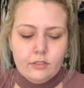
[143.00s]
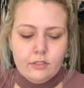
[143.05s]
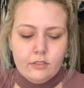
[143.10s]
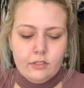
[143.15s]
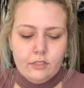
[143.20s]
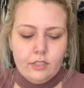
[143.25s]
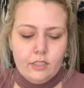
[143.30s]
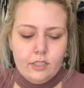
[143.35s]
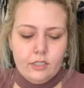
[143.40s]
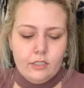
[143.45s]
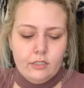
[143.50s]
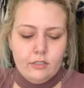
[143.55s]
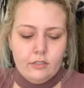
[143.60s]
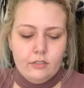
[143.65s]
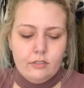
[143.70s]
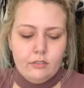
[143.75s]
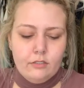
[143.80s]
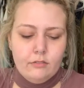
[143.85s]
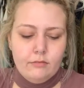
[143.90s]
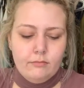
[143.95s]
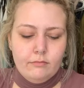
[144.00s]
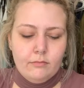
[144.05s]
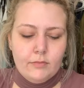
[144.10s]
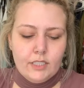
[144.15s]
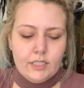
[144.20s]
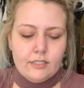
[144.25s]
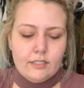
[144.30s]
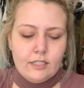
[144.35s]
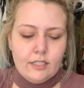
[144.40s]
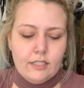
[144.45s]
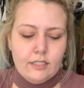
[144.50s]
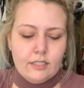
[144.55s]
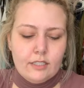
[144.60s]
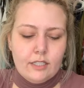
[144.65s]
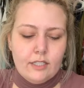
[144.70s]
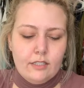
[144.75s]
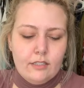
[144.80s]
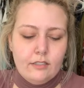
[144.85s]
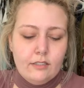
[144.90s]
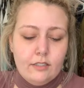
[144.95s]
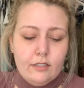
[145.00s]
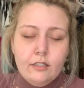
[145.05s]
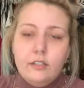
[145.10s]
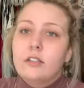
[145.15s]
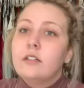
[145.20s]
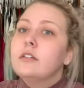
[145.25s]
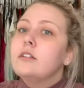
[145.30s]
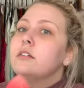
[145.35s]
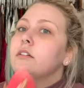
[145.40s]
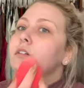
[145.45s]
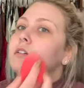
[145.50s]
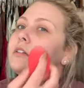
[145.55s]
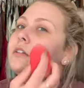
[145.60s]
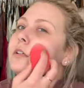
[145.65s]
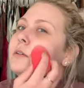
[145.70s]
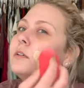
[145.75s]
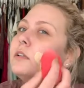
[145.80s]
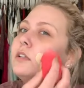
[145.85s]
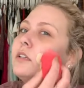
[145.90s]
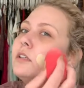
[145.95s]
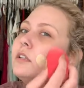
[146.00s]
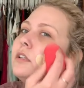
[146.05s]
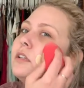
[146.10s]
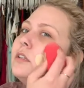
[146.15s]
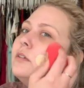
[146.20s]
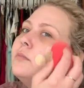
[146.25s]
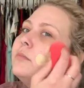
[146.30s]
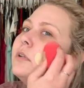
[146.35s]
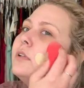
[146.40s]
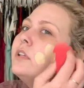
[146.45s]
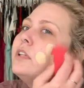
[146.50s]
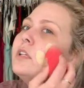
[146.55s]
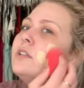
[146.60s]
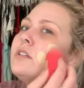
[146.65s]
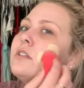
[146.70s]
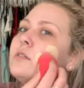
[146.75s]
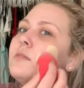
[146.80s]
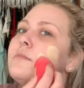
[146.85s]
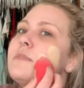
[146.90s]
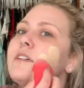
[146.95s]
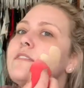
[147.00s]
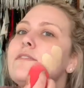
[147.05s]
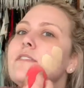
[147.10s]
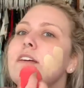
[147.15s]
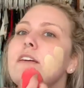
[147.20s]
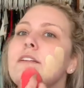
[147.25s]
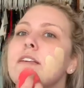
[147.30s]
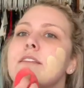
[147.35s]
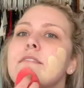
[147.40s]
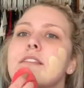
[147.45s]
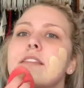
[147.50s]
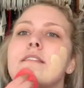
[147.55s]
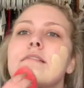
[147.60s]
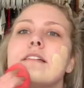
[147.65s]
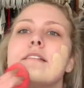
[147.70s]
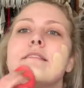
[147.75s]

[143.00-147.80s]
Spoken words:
And then mix that together and then put this on my face.